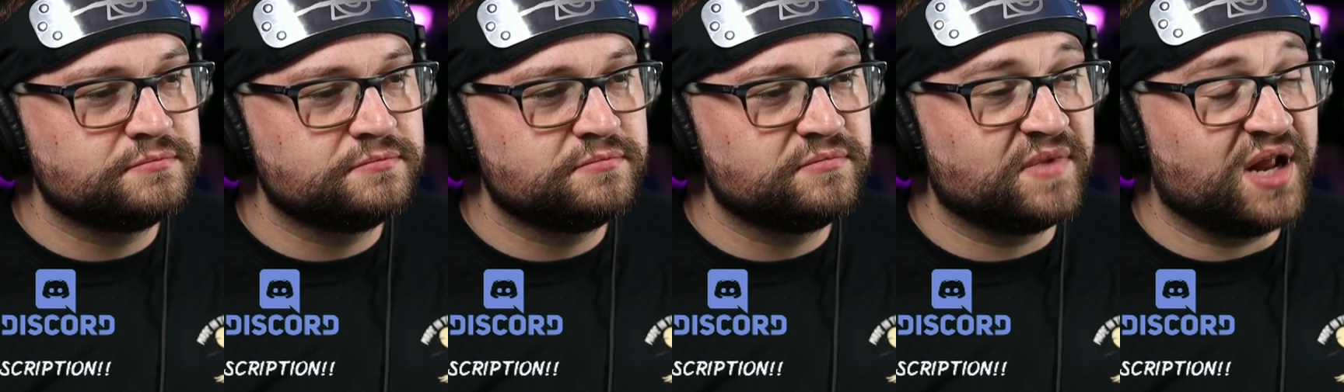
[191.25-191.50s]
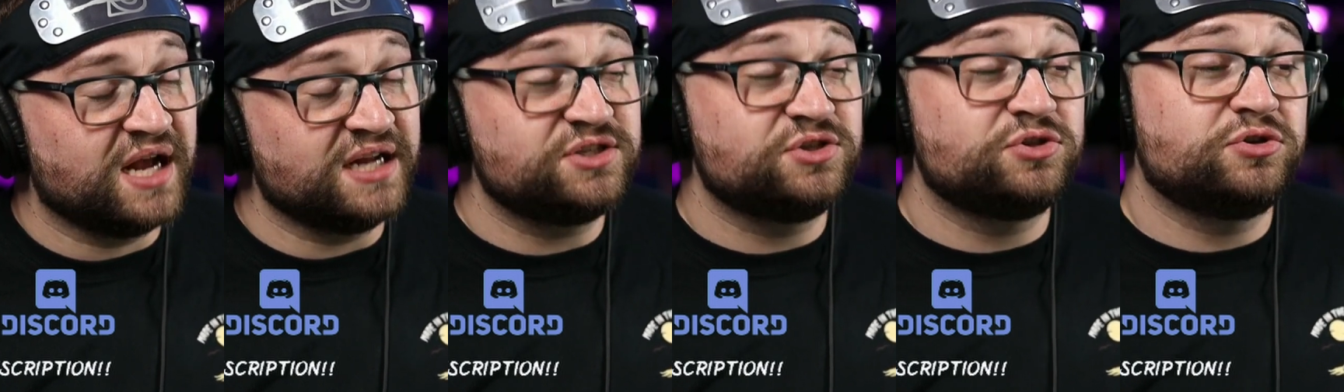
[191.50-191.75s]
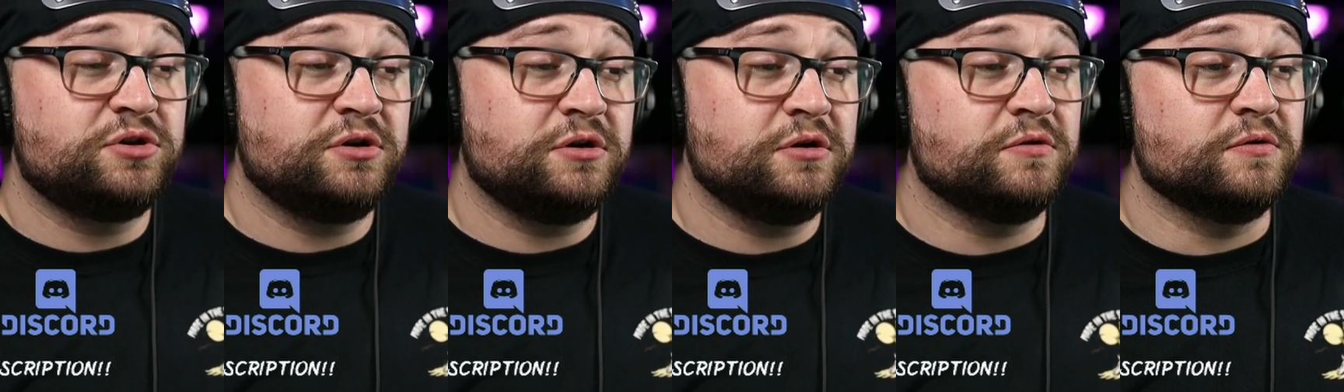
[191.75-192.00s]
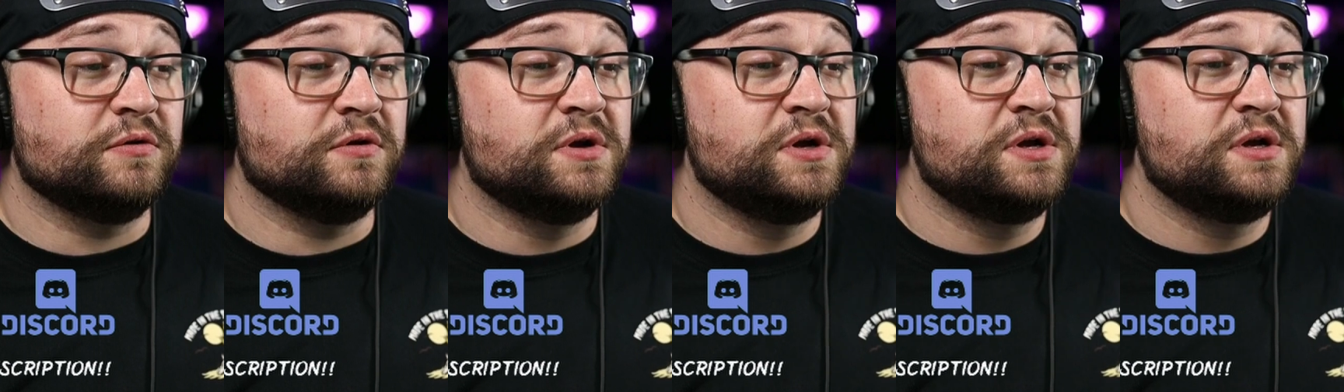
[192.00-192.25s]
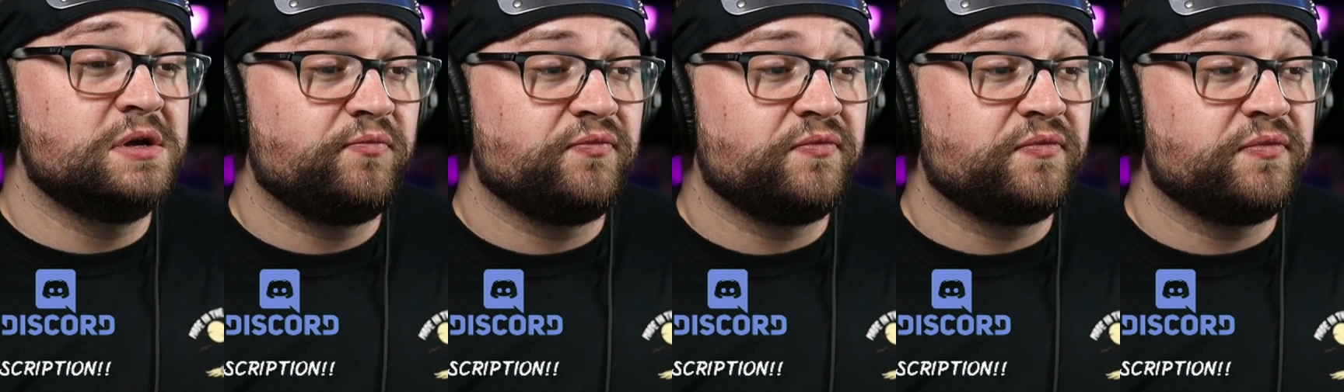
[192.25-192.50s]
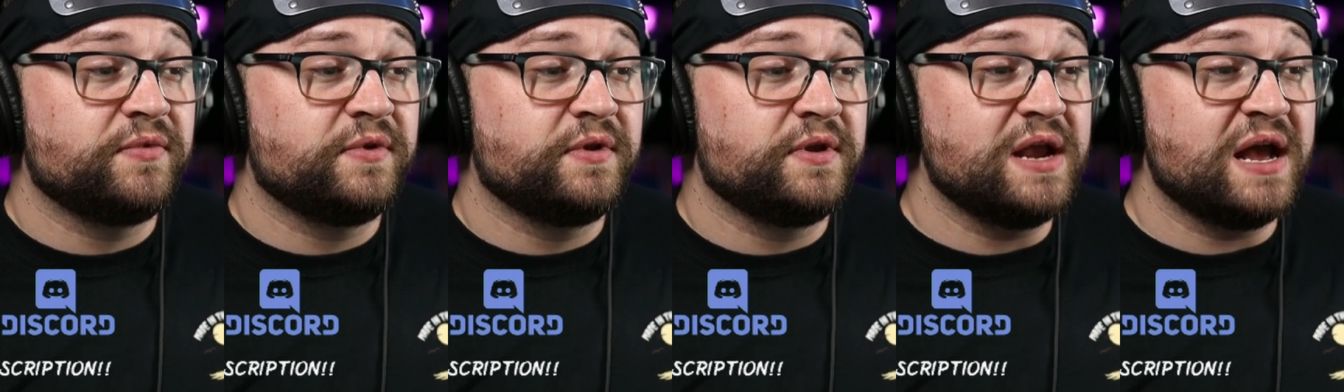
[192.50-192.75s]
That's true.
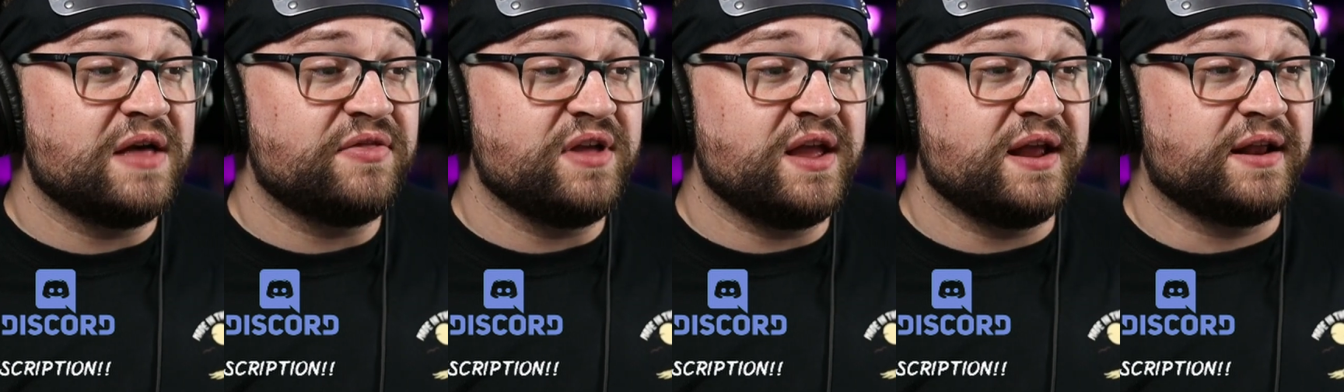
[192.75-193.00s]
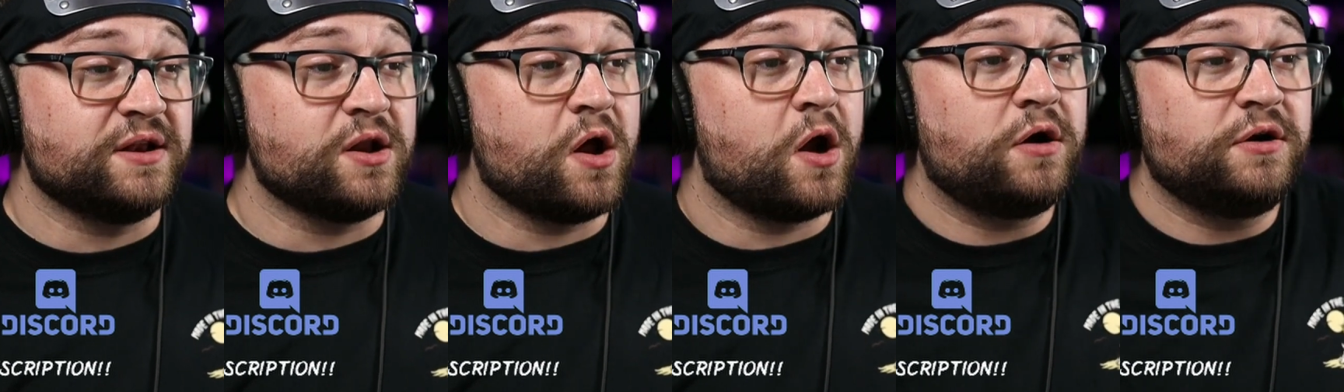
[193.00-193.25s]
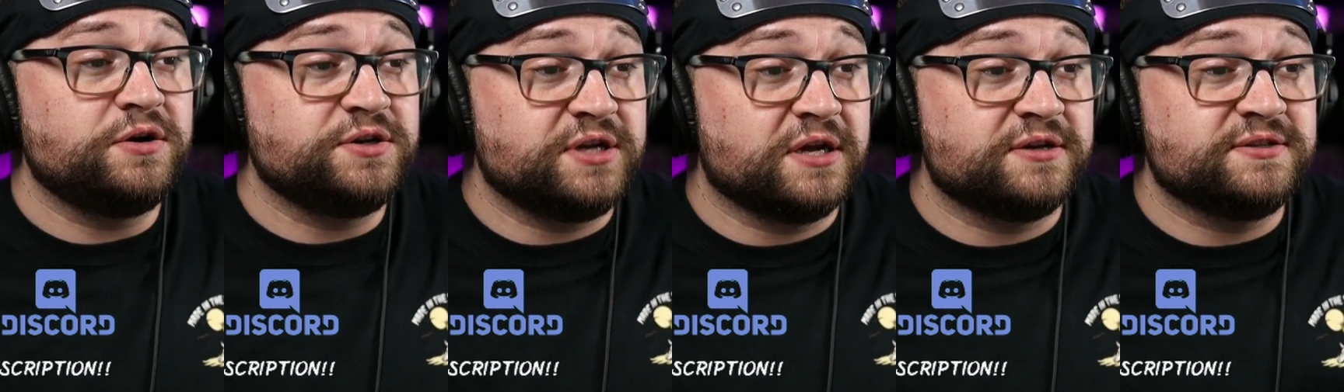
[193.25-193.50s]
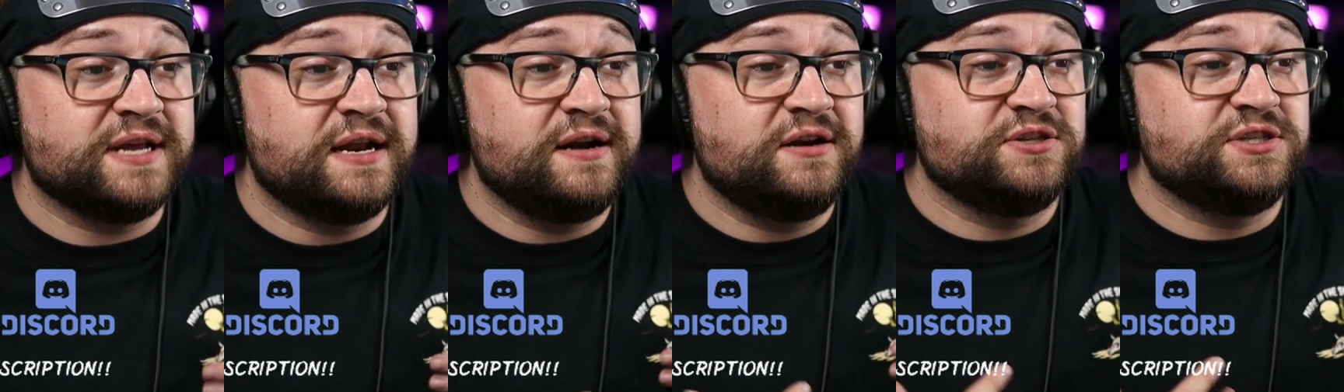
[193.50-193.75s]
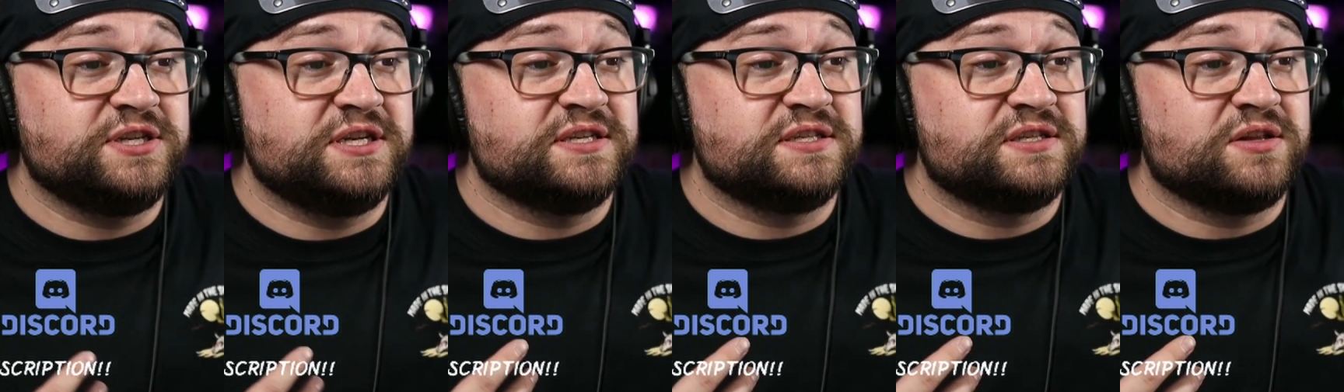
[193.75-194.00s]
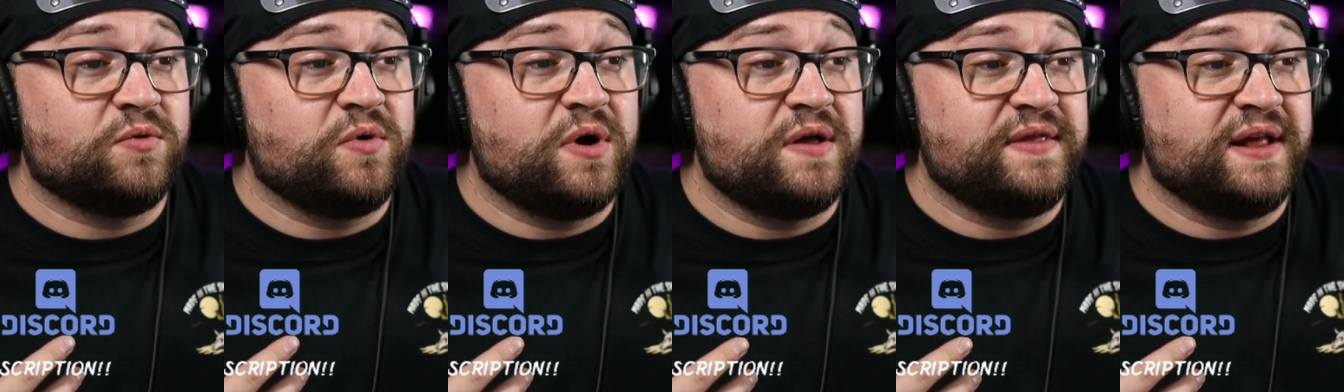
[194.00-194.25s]
Yeah, I think Naruto's energy is
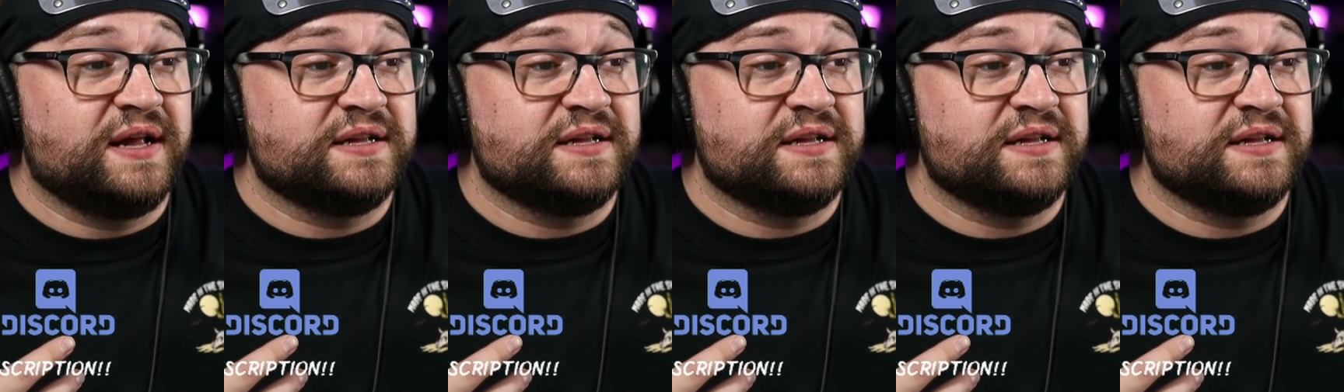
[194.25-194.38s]
the one that's,